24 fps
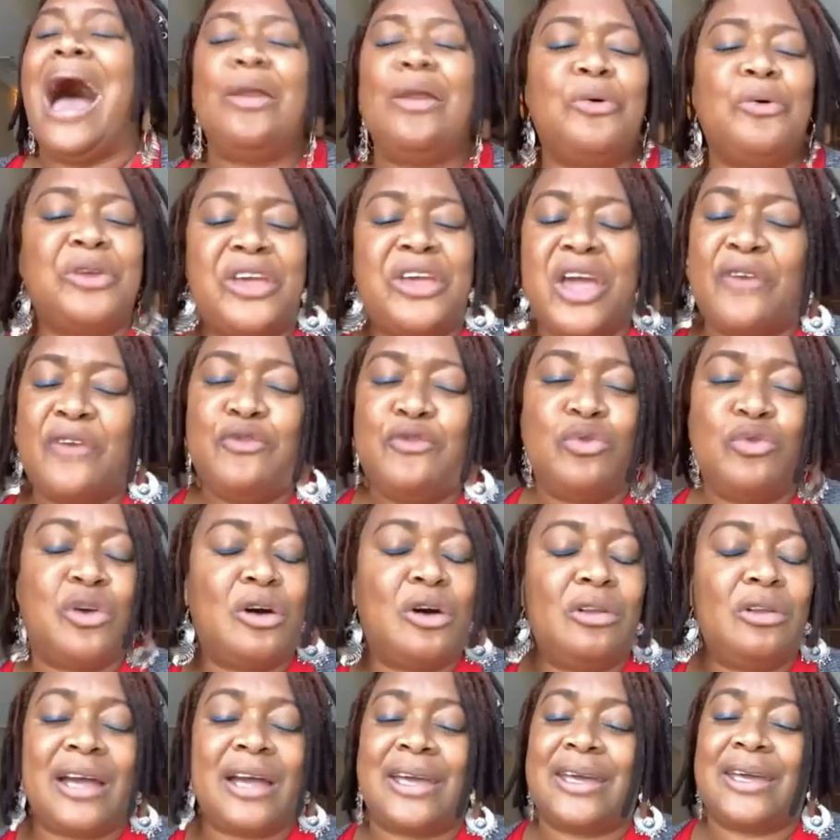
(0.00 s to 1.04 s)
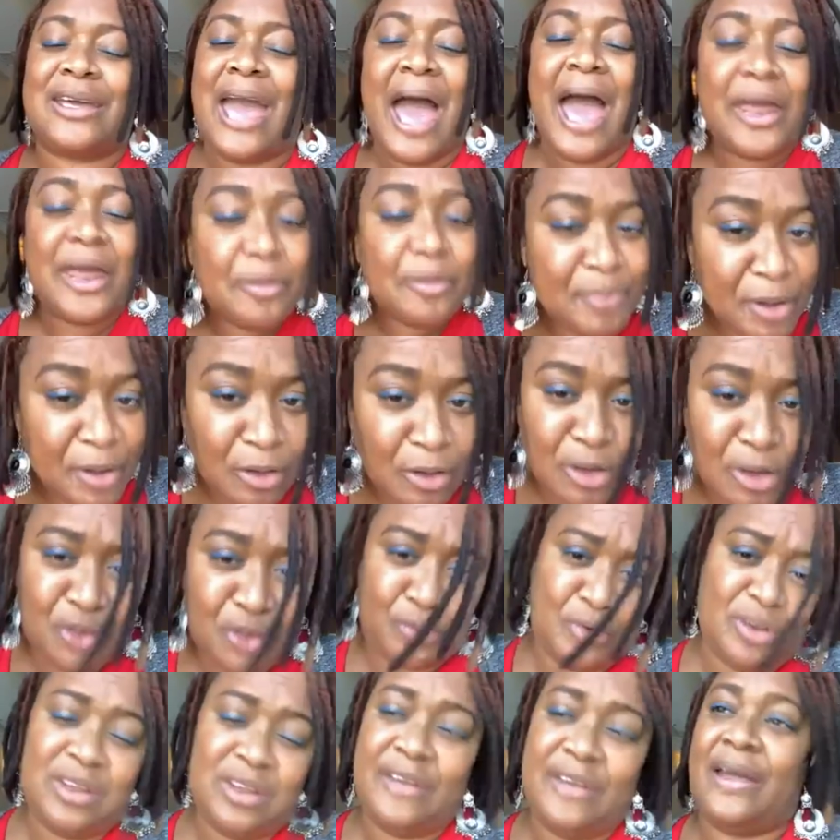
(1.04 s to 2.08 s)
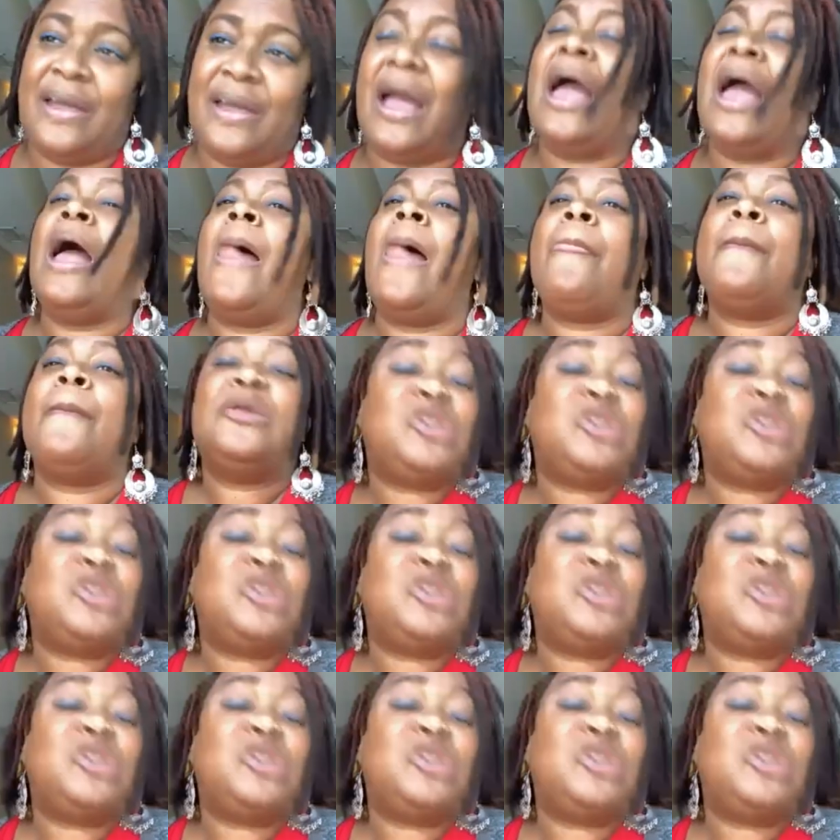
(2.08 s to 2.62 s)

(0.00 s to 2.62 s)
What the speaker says: don't care if you collect caterpillars for a living.